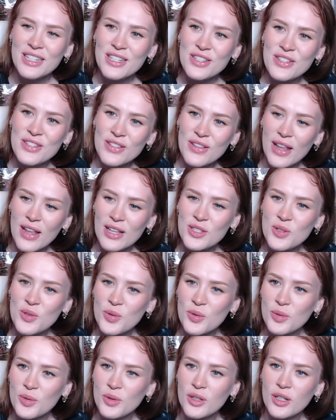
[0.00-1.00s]
so that's
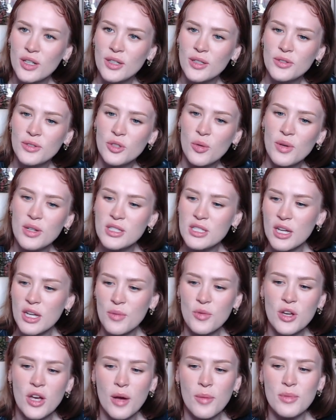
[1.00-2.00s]
cool. The one
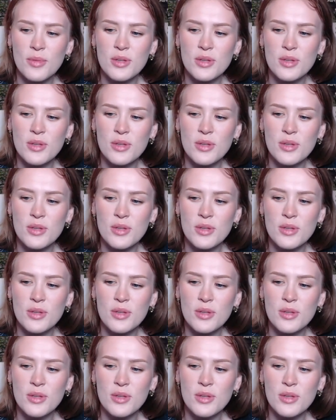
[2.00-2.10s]
time we got